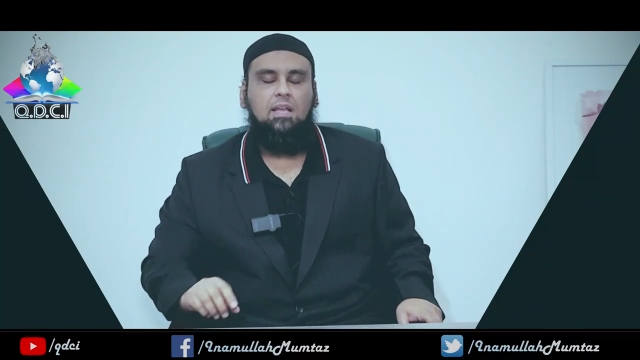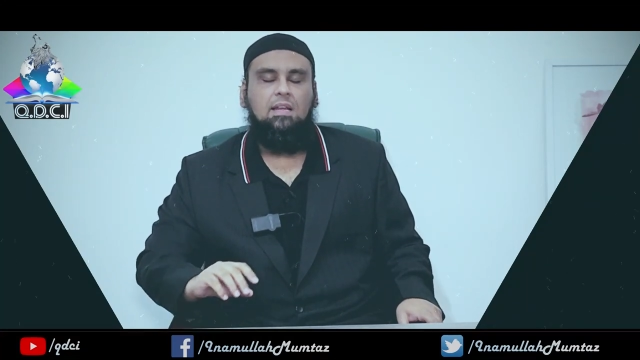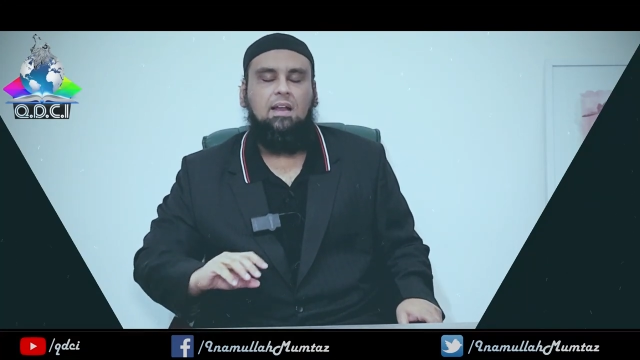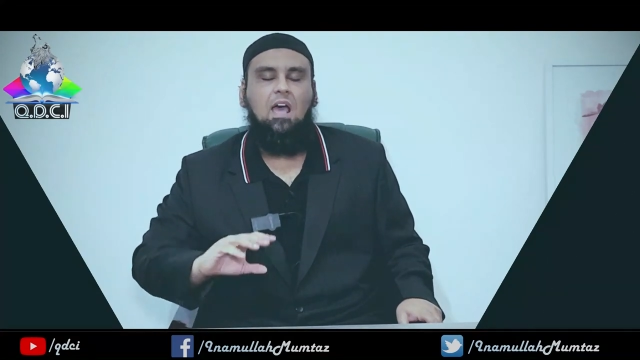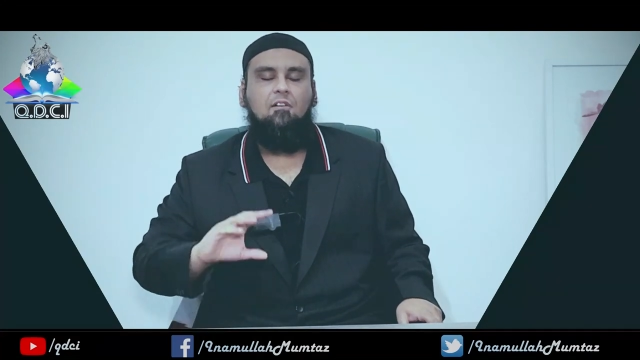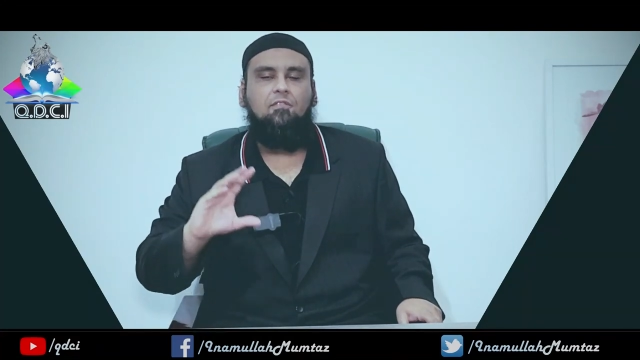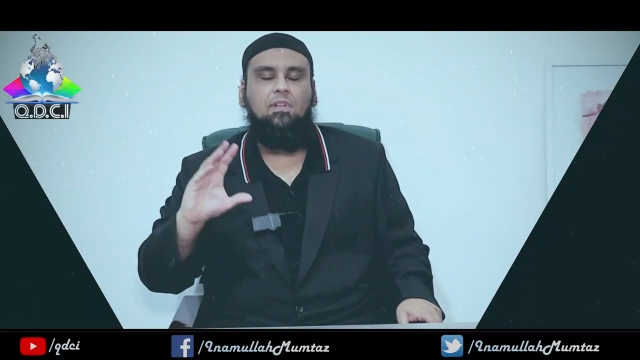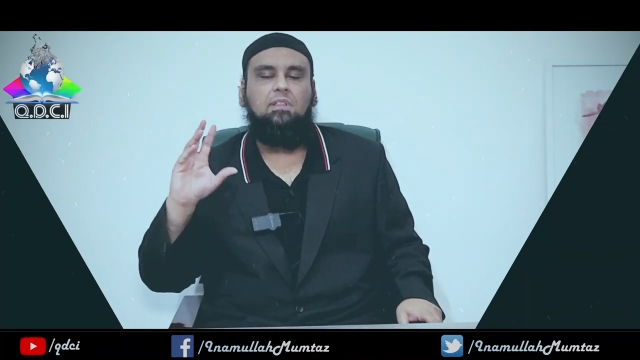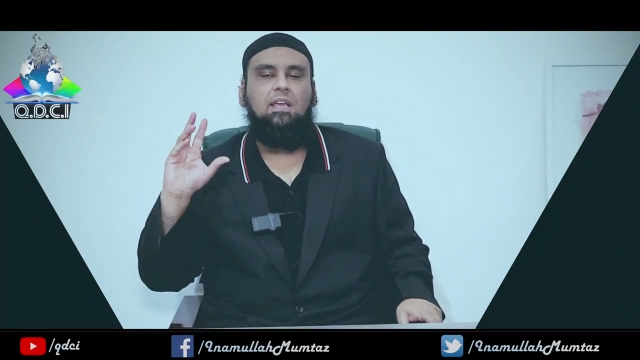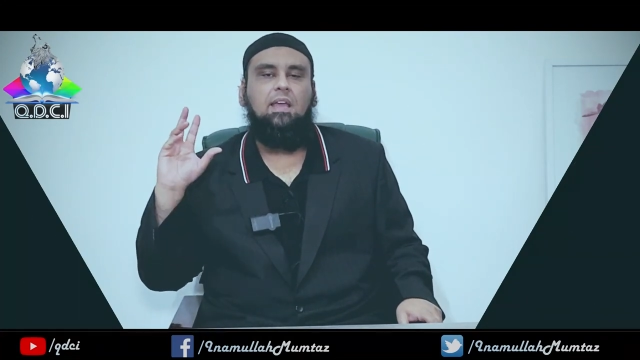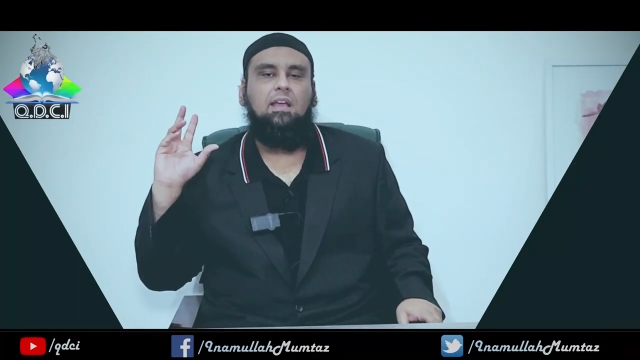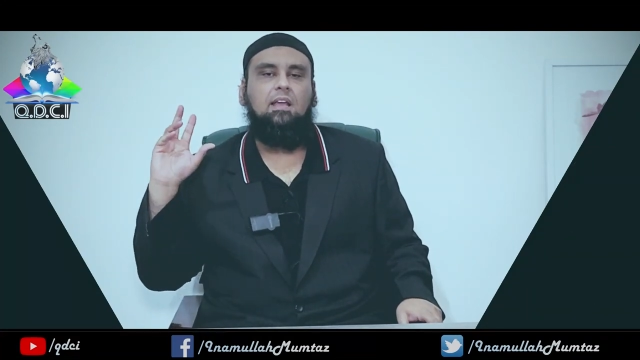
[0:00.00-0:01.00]
that
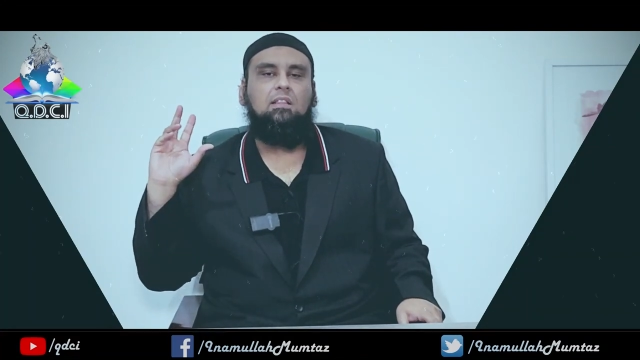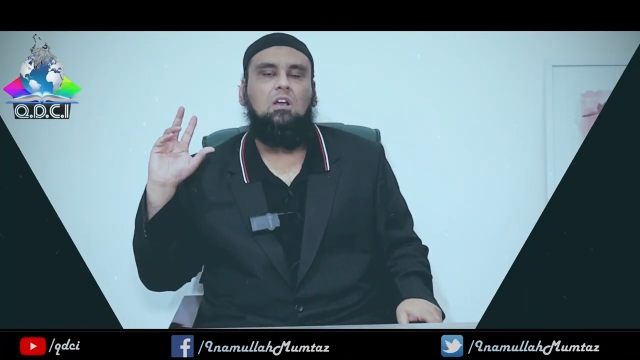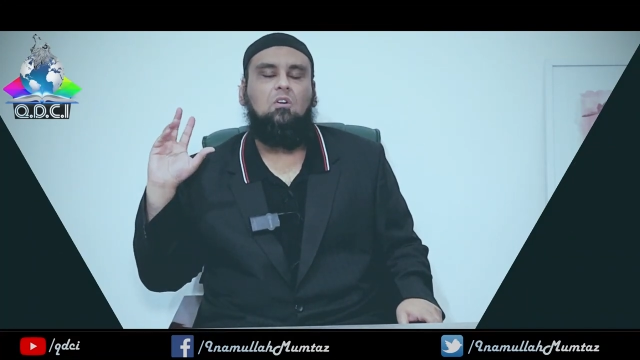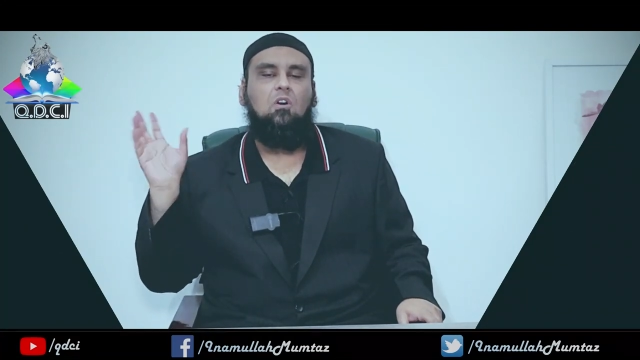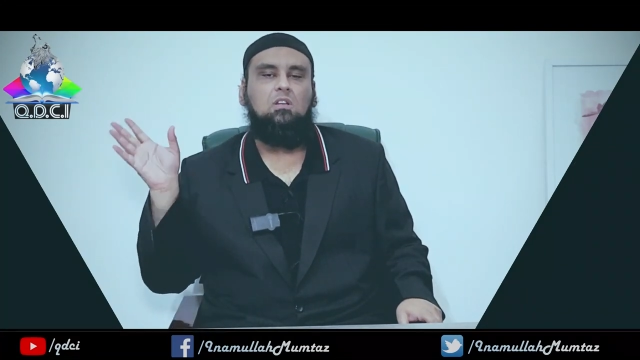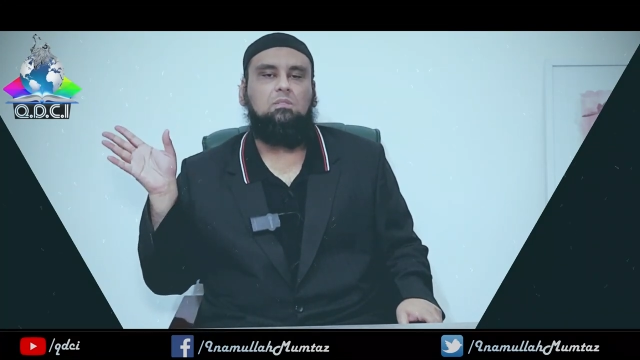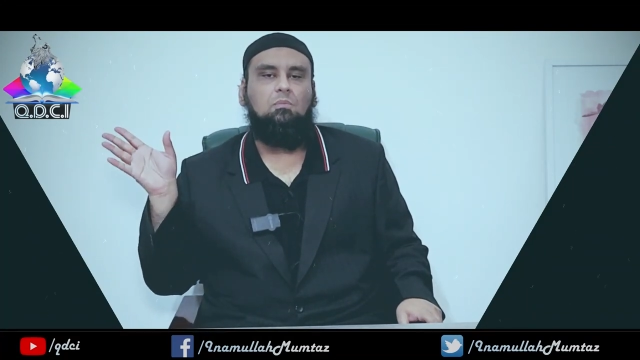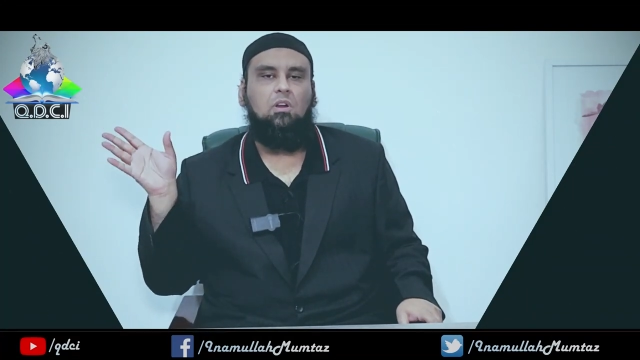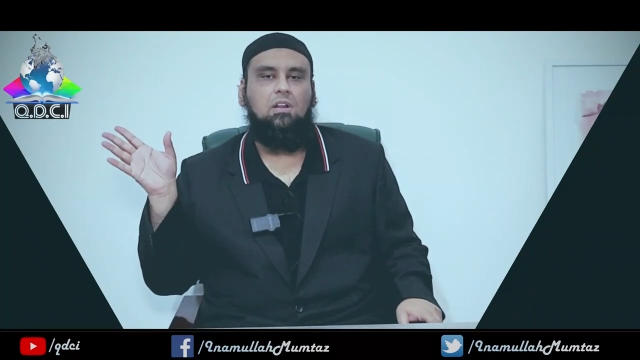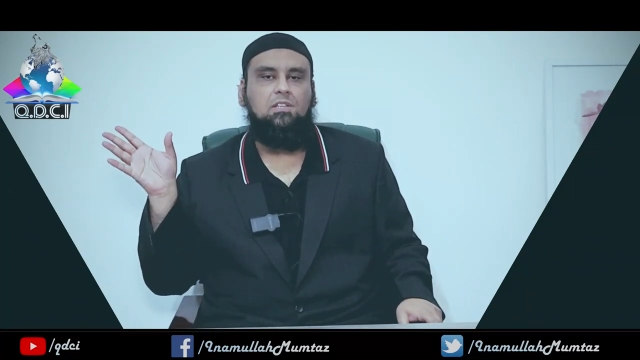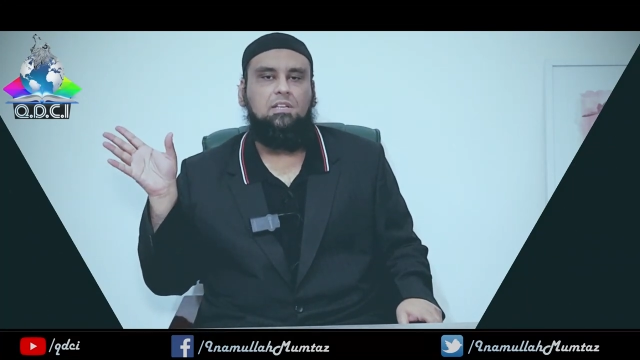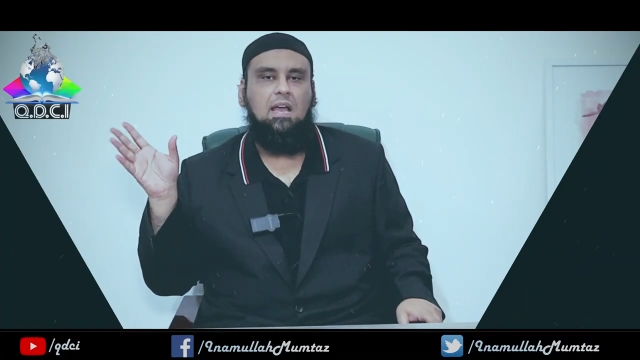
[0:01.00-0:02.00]
everything in the
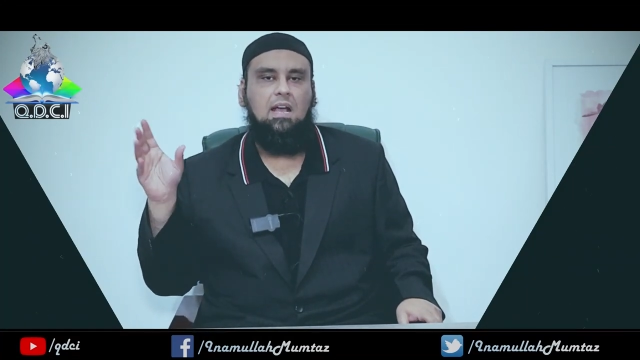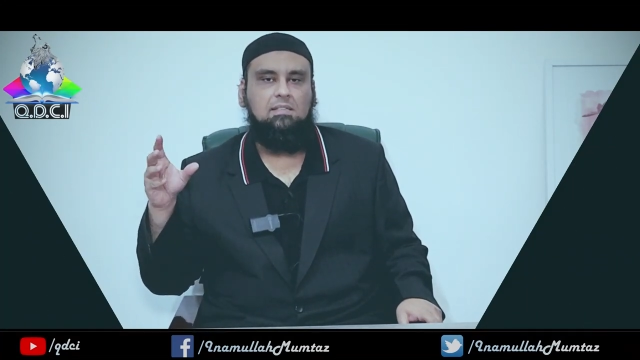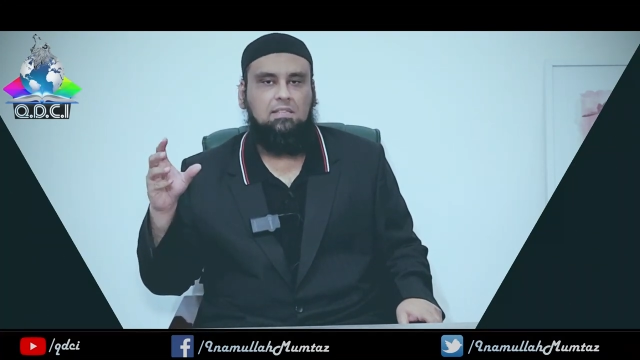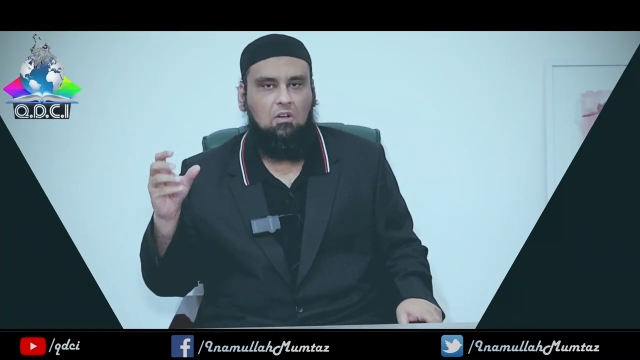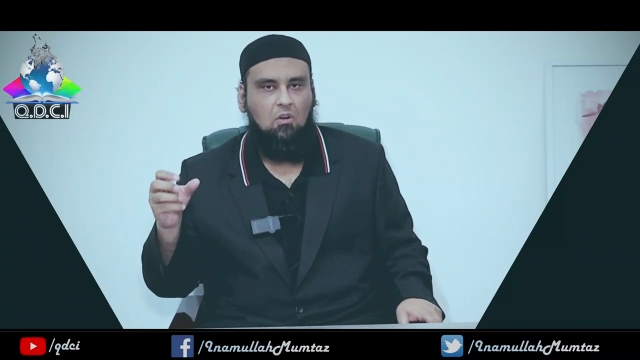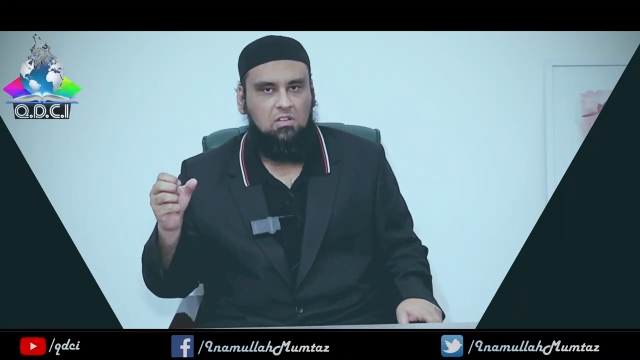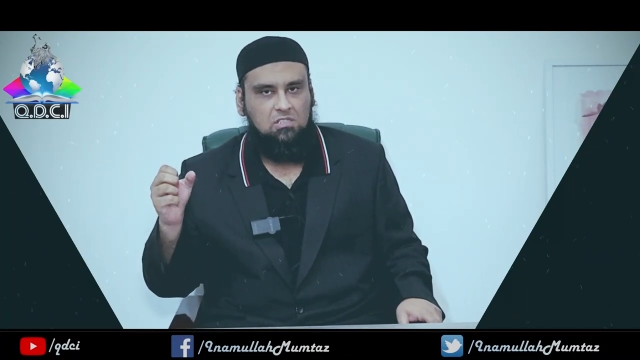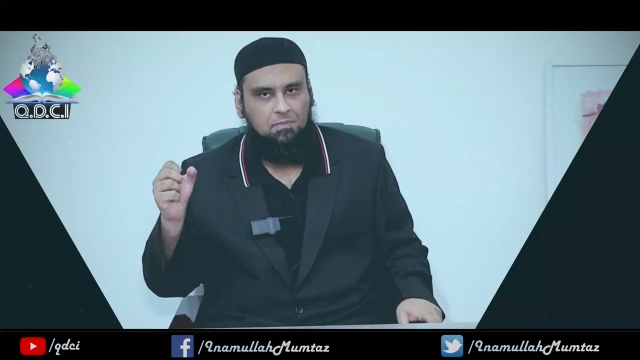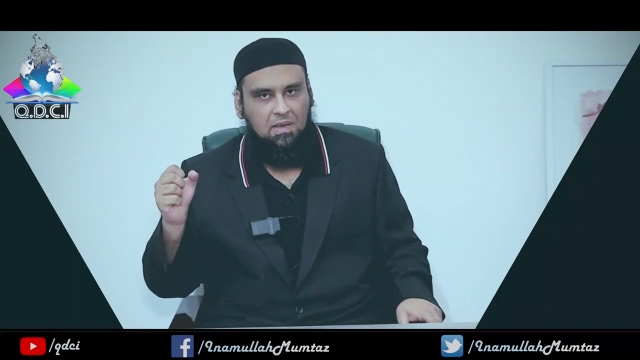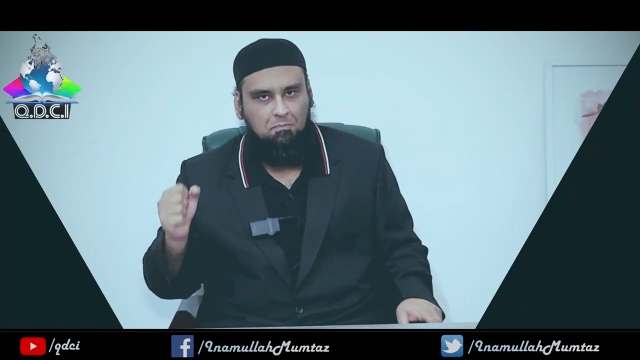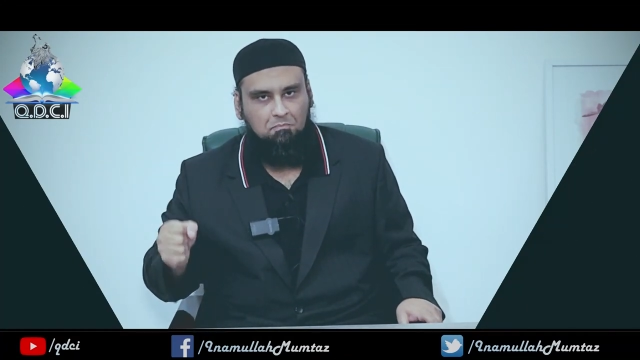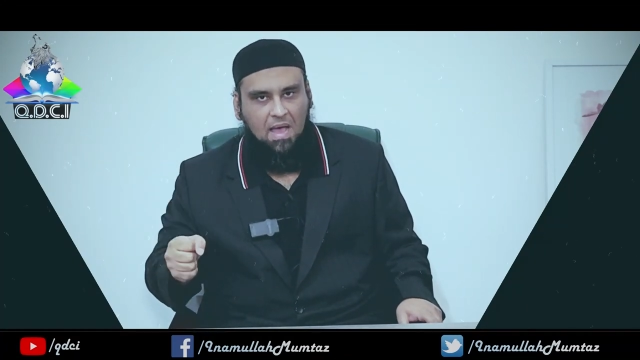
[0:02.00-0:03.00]
cosmology has the
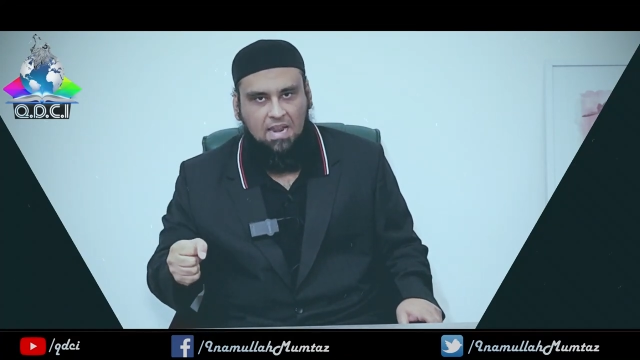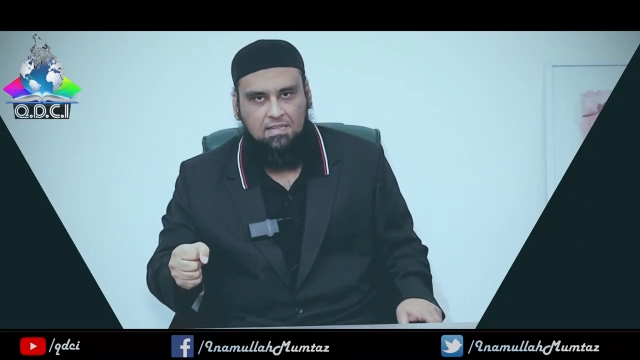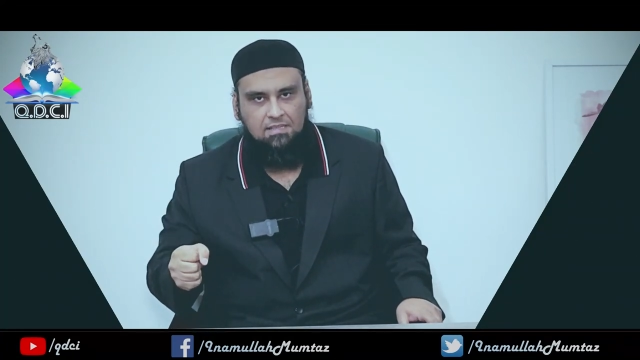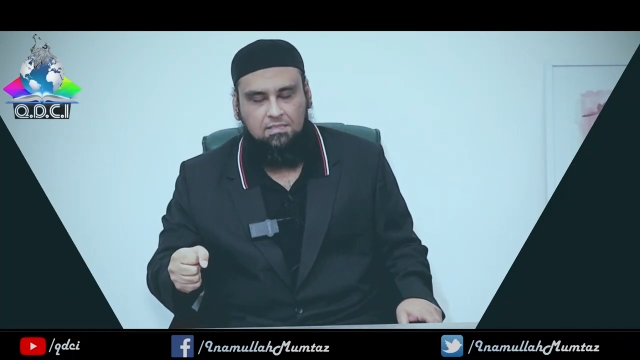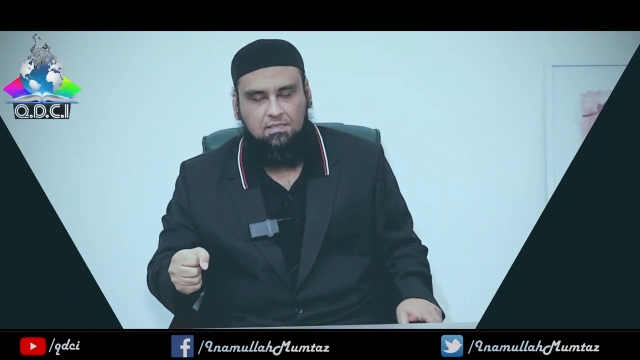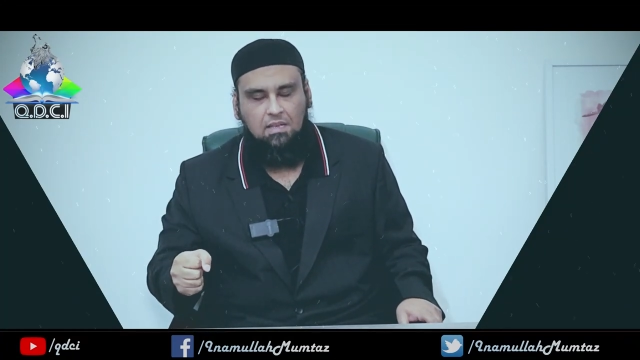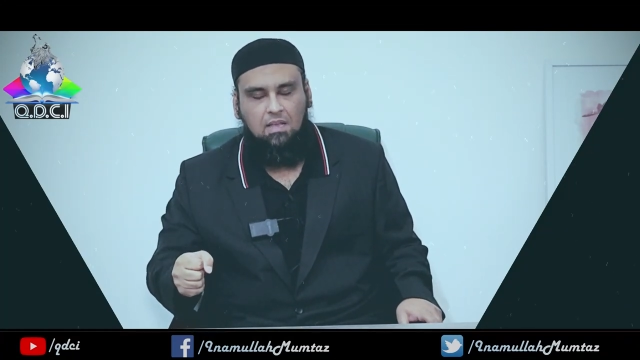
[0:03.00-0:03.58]
cosmic balance